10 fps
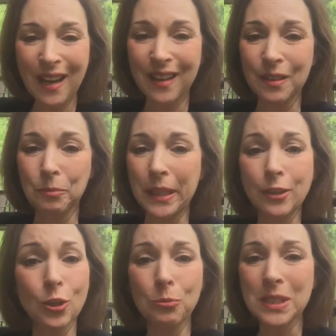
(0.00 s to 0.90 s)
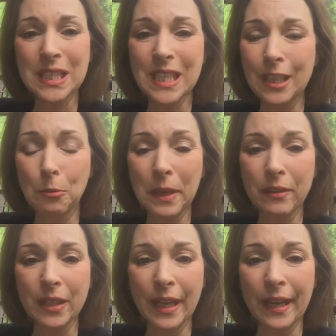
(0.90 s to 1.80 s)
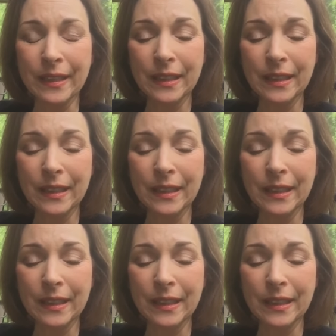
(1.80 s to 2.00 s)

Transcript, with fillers: Um, make no mistake about that.